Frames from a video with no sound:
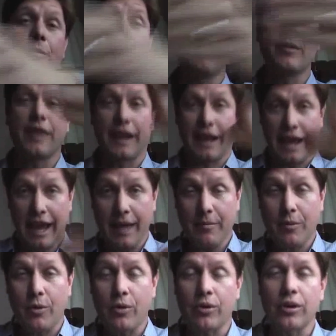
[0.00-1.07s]
anyone with a
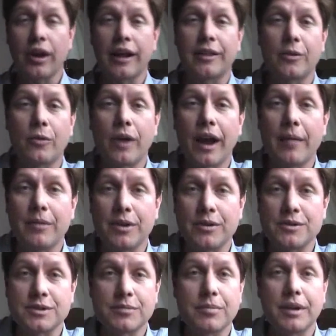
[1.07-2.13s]
camcorder like the one I'm
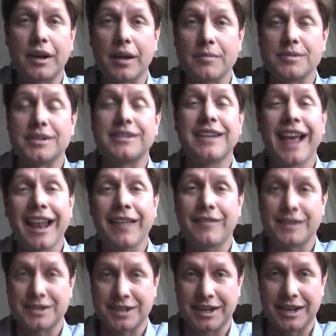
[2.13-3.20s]
using becomes a
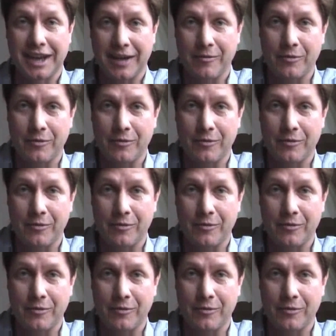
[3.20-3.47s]
television